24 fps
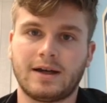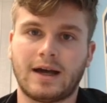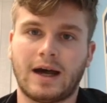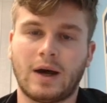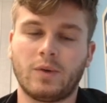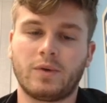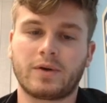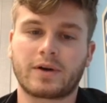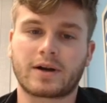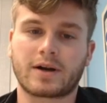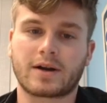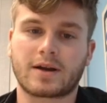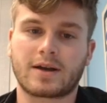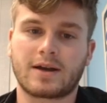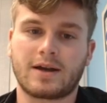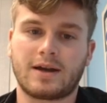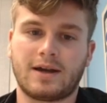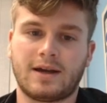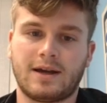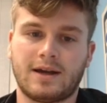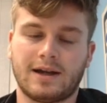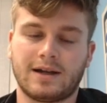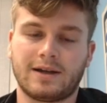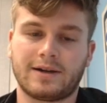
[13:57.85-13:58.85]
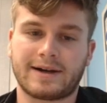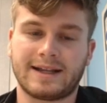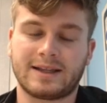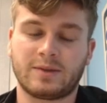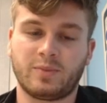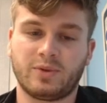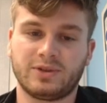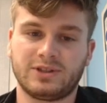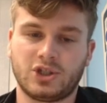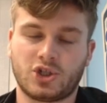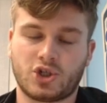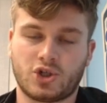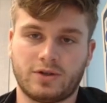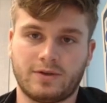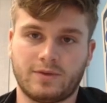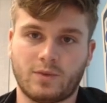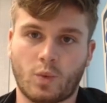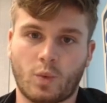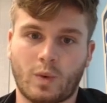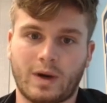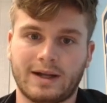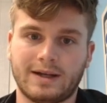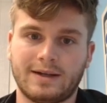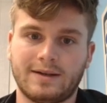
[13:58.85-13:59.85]
Our color at position
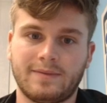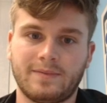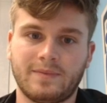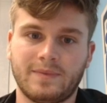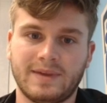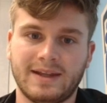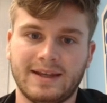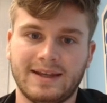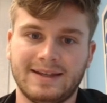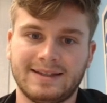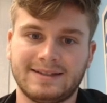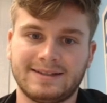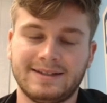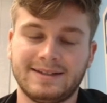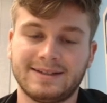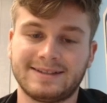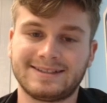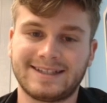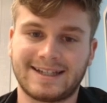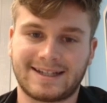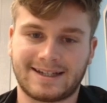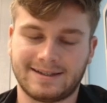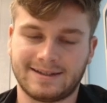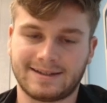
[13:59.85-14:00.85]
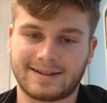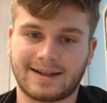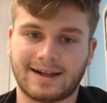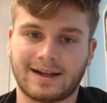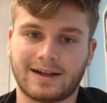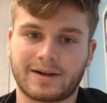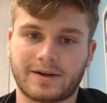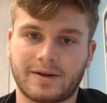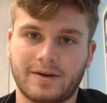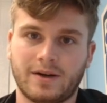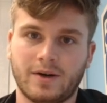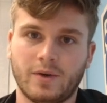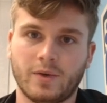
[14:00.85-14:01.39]
1 is the second color.